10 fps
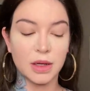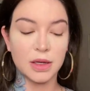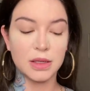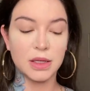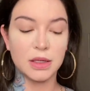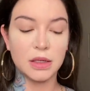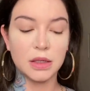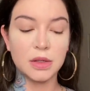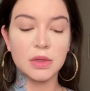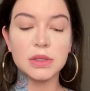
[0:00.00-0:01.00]
and then
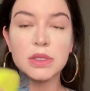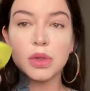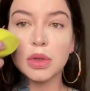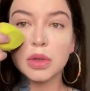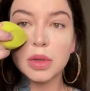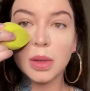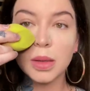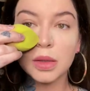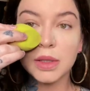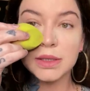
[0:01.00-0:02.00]
you know those little
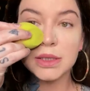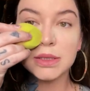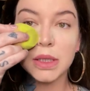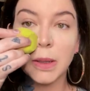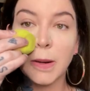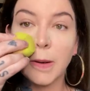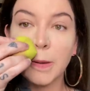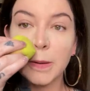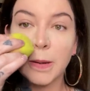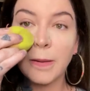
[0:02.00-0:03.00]
creases in your
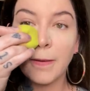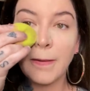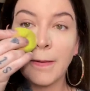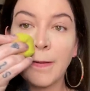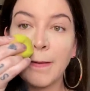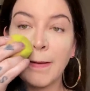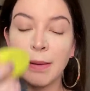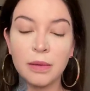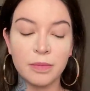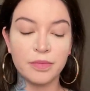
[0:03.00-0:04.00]
nose?
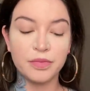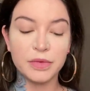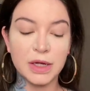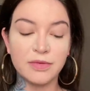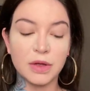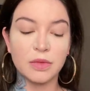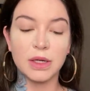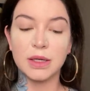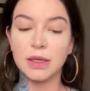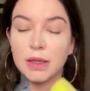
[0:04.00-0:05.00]
Definitely want
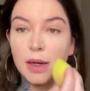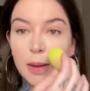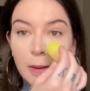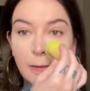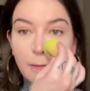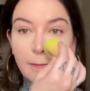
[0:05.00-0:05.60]
to get in there.